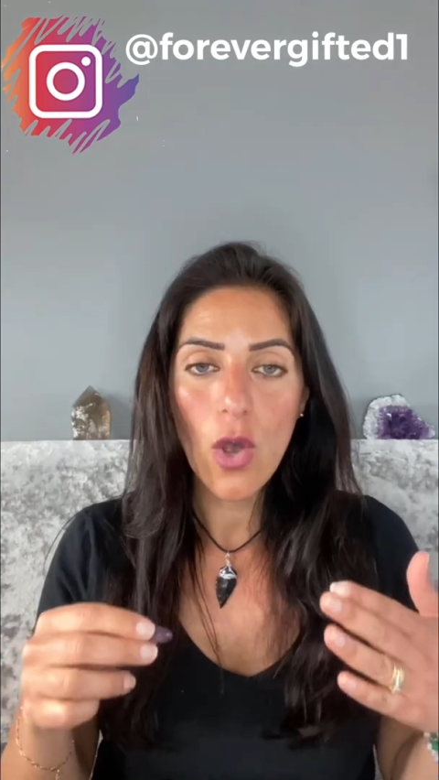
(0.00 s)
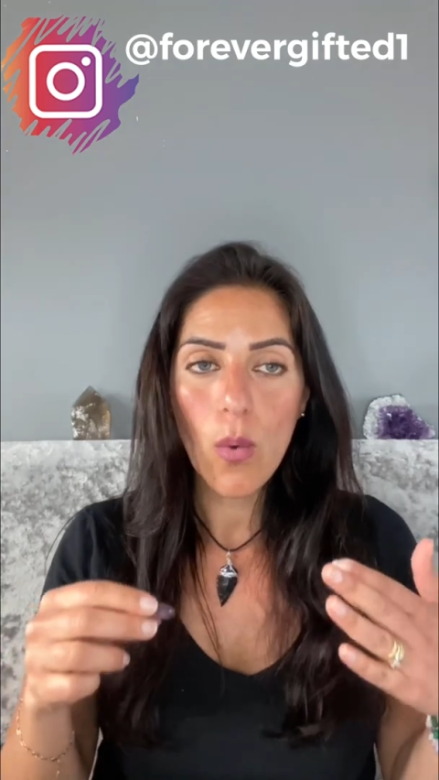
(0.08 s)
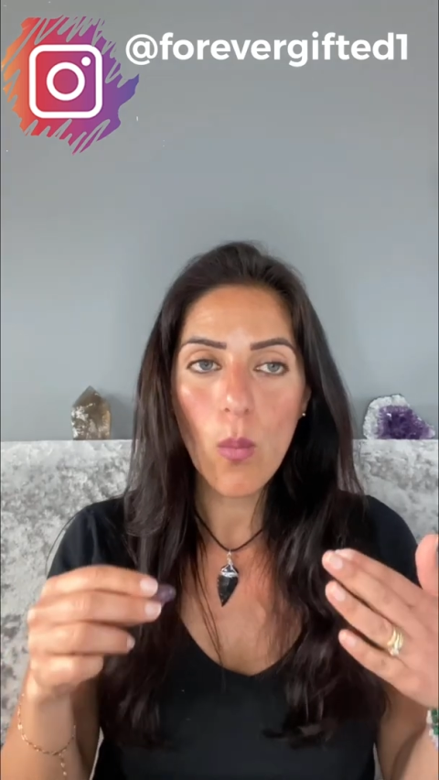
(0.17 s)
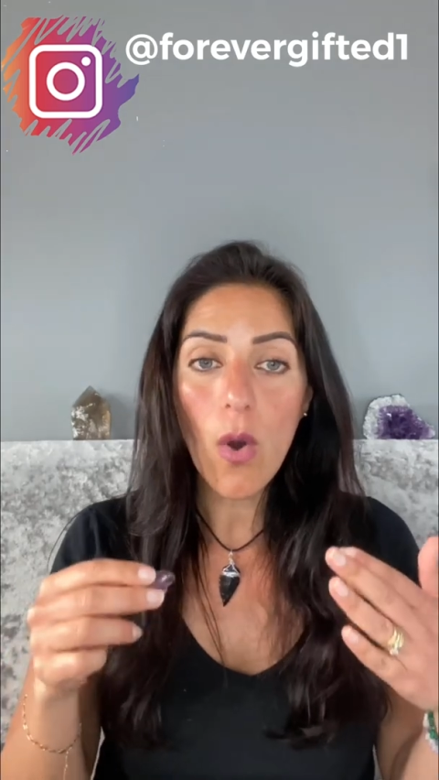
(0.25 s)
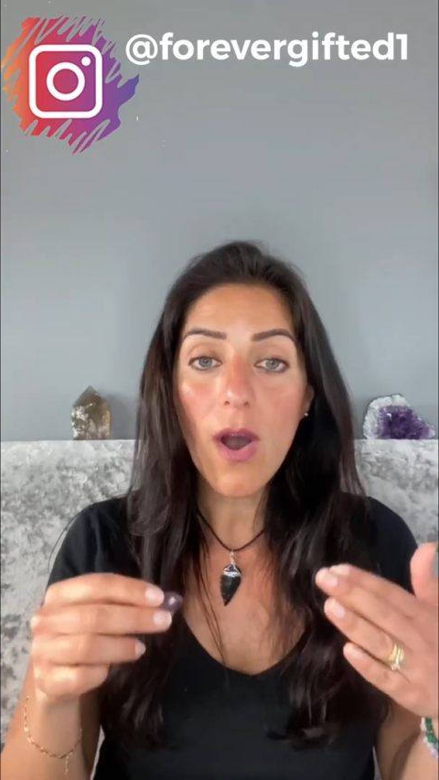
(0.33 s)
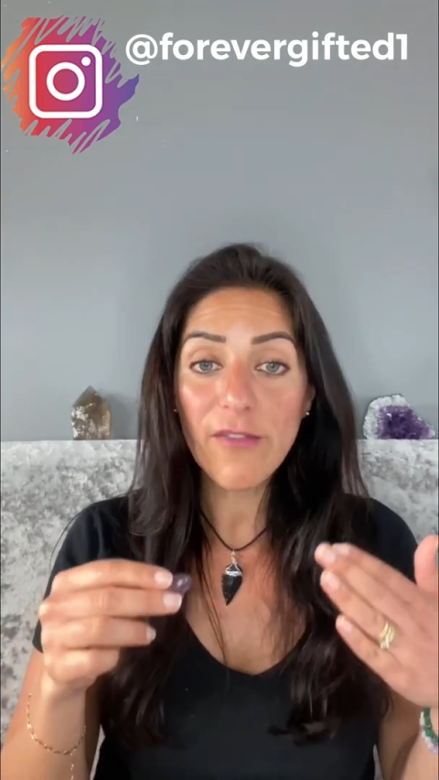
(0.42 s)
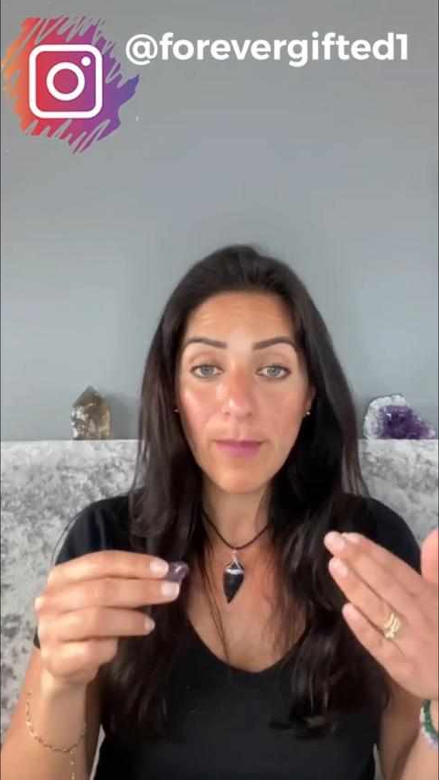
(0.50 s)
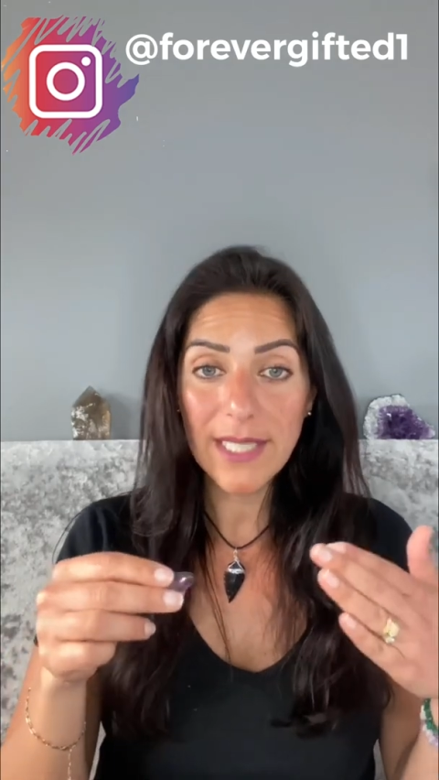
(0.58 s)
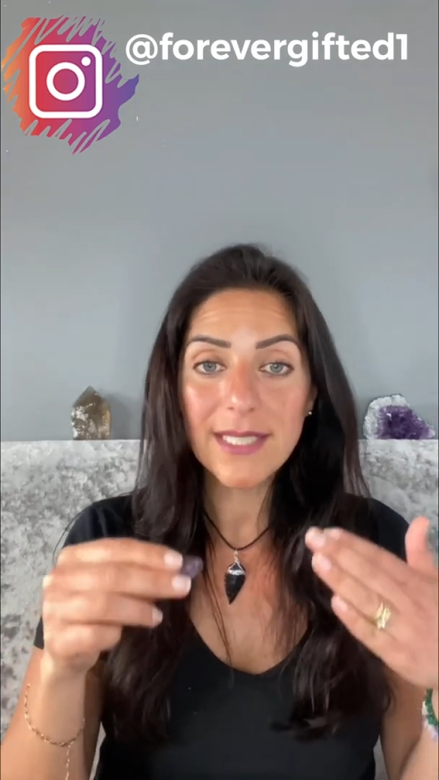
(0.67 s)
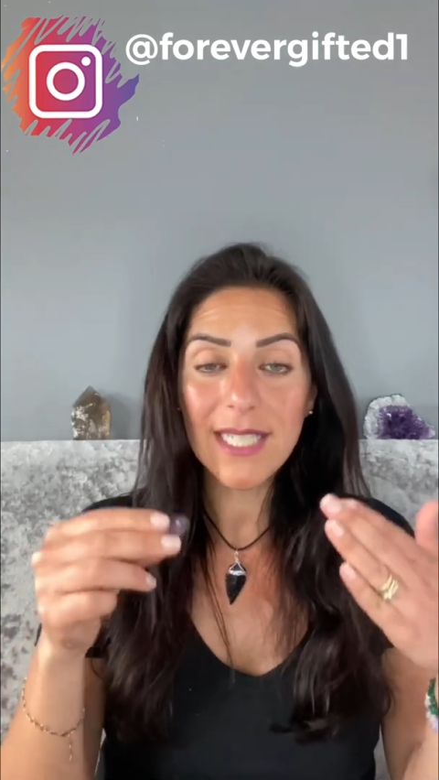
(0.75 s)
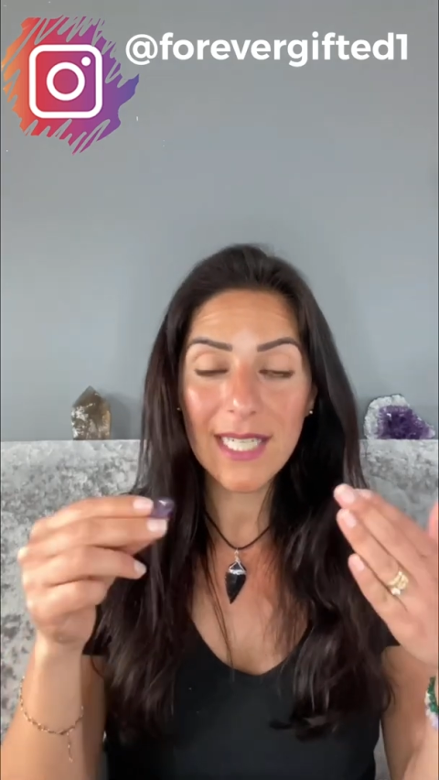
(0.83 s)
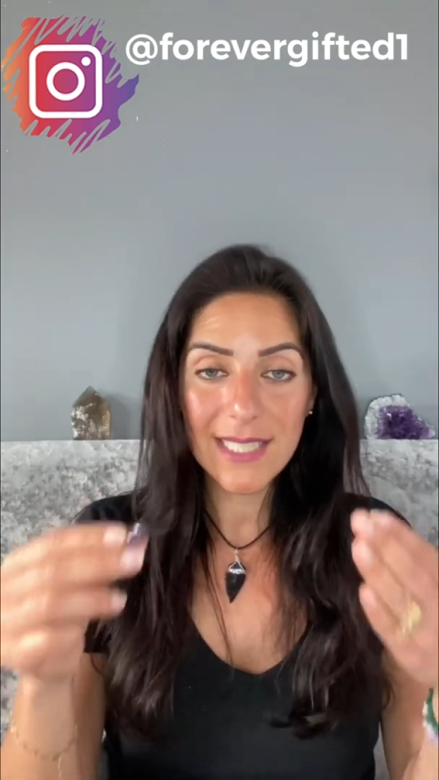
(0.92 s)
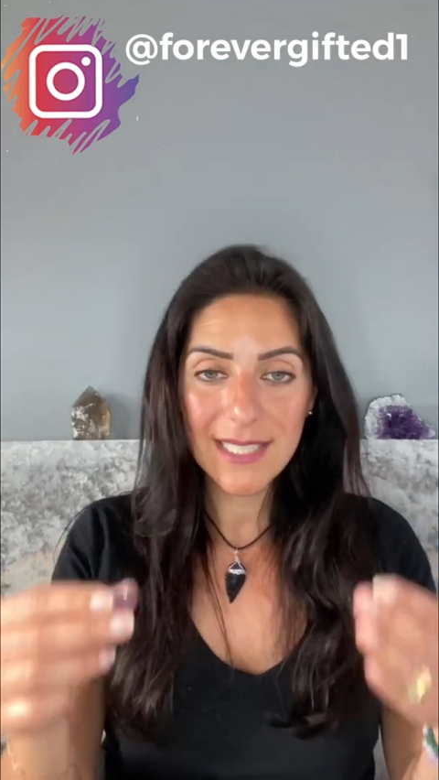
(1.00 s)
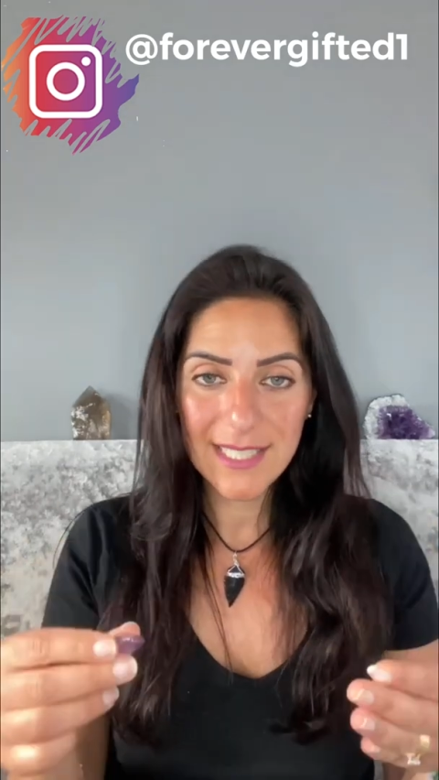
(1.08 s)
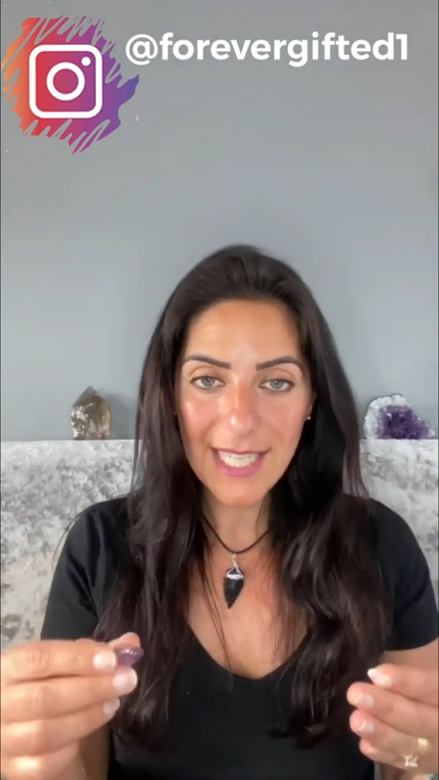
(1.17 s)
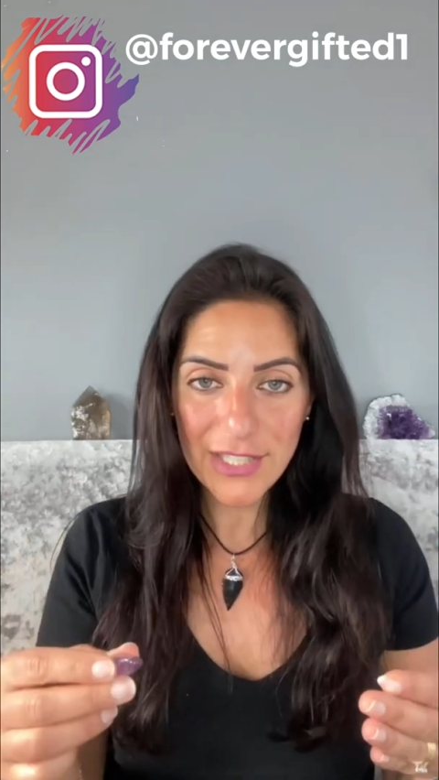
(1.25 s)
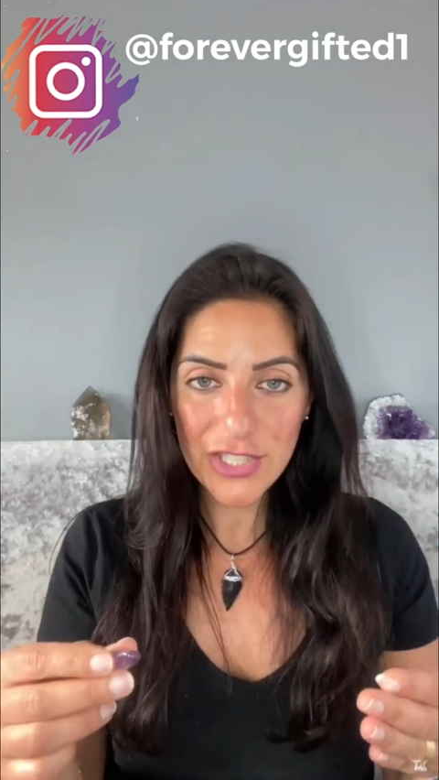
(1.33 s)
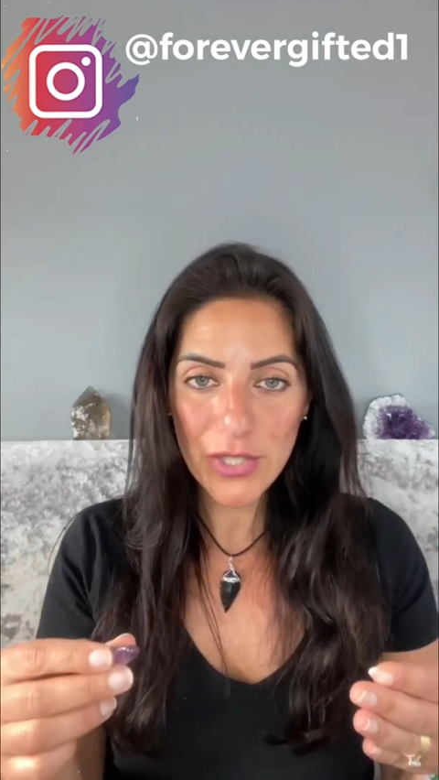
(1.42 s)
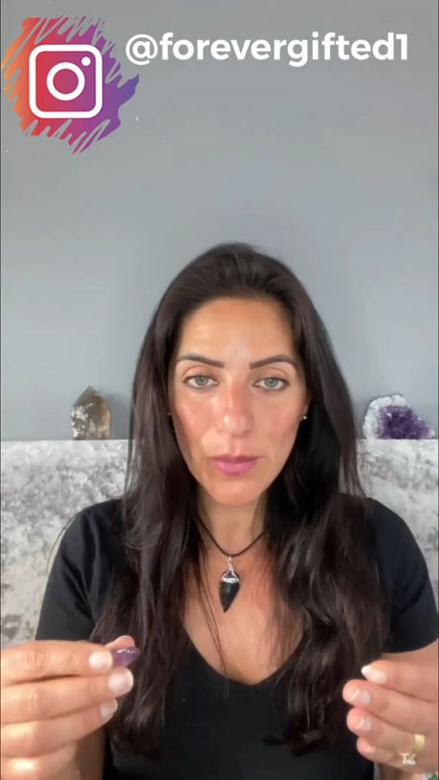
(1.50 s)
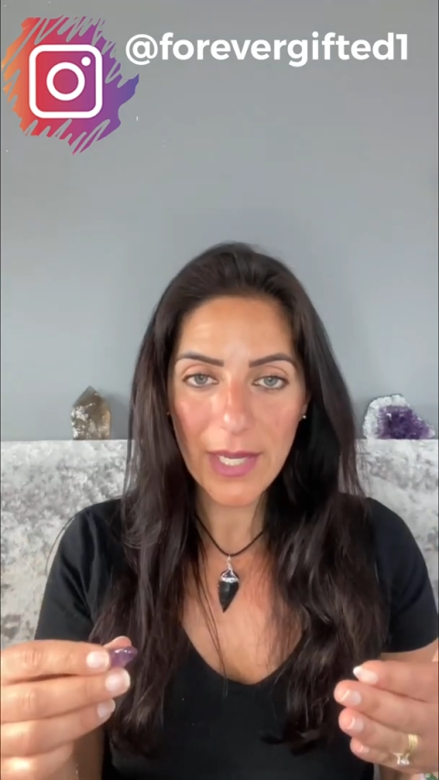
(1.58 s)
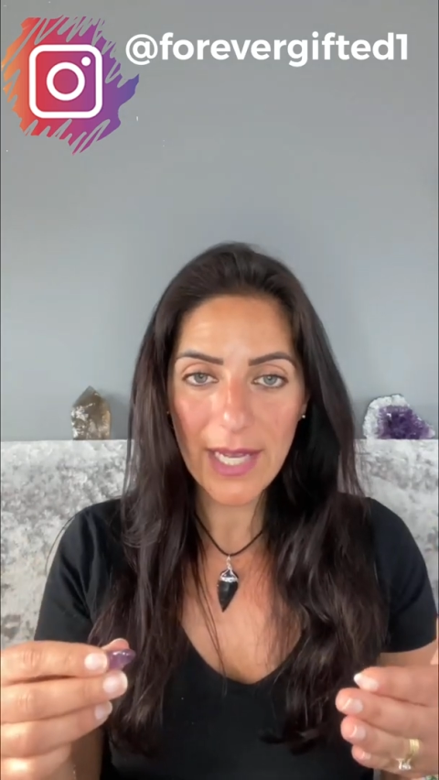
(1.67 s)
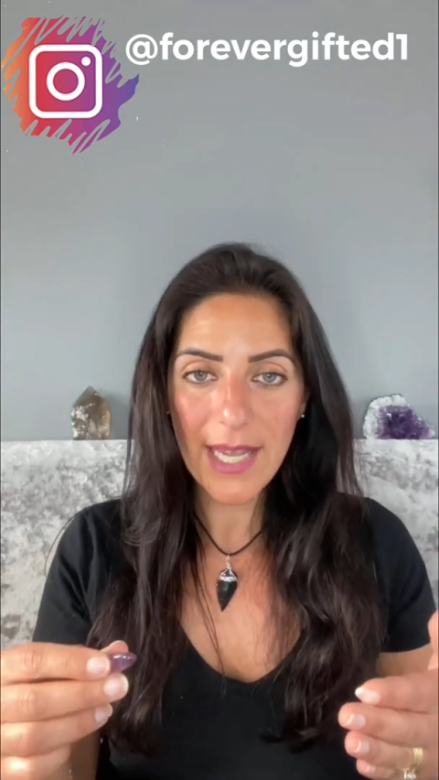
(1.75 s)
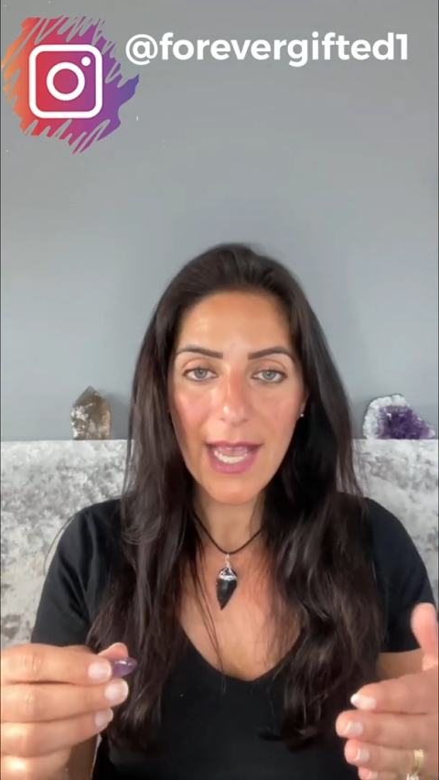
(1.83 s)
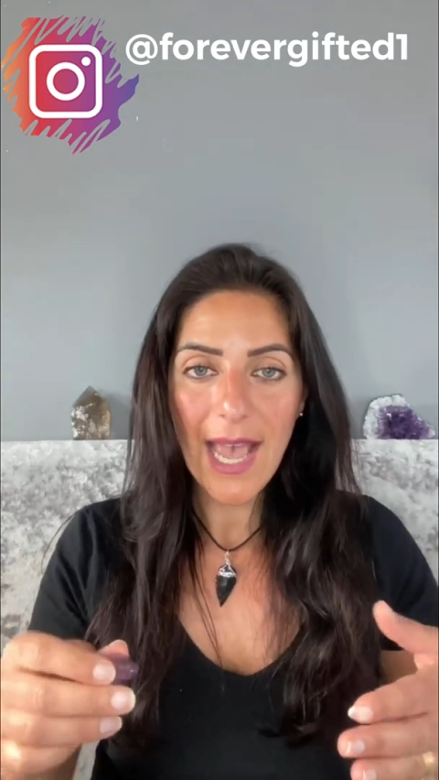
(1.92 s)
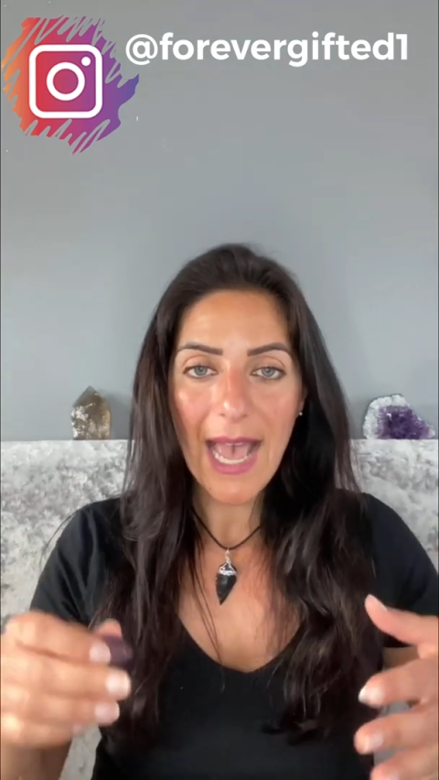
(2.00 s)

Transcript: what I've basically said to it